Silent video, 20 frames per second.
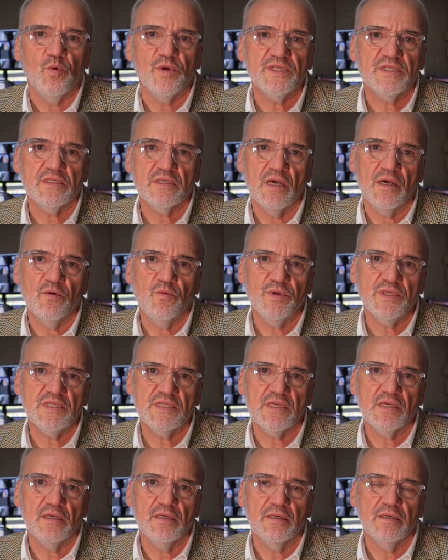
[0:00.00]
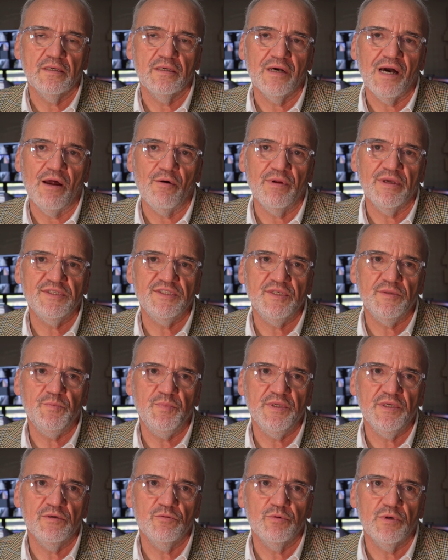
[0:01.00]
With, with uh, R A T
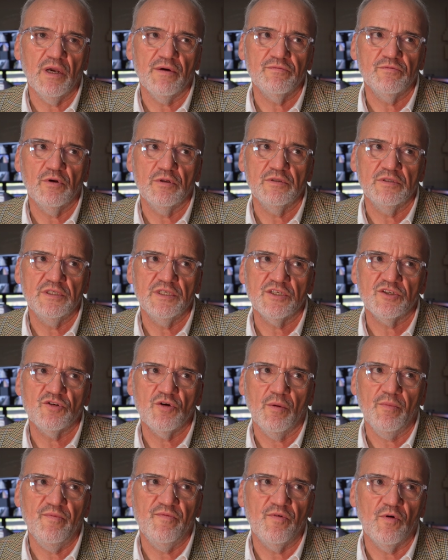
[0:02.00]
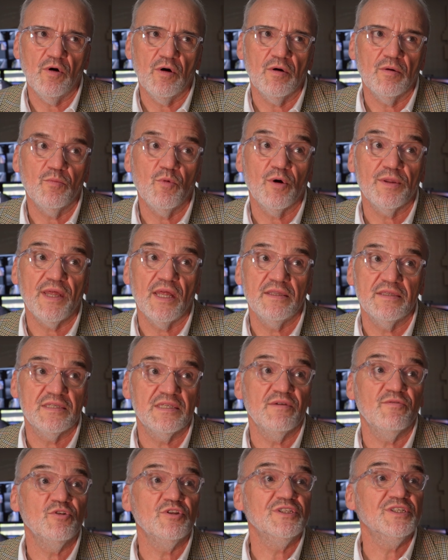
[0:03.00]
P we have done this job for more than
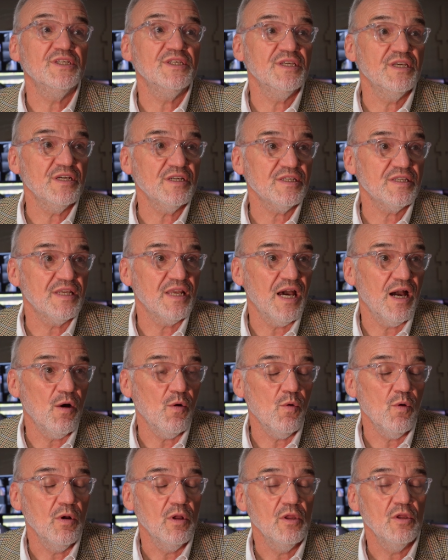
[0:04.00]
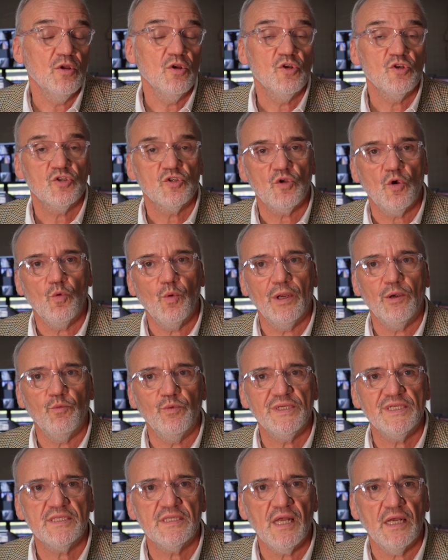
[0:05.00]
seventy years now. So when
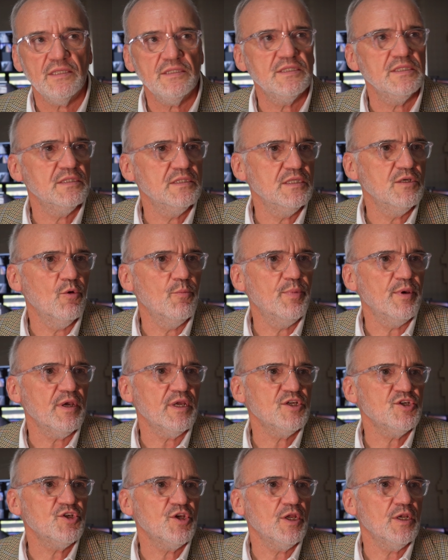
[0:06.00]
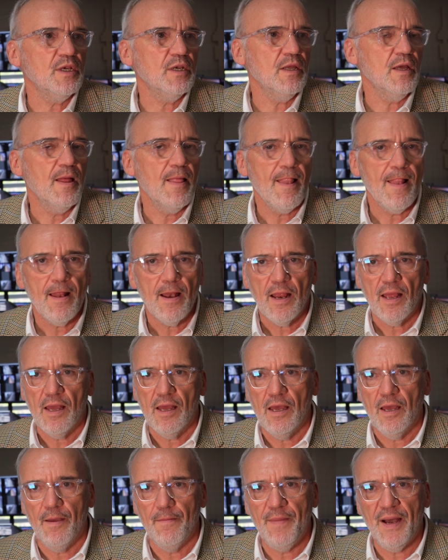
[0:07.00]
we started the operation
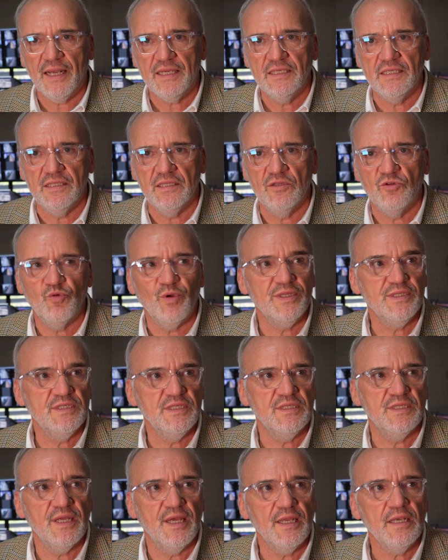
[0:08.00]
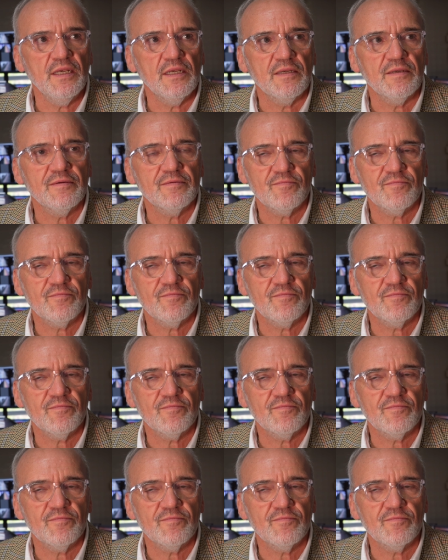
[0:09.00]
uh, back in twenty ten,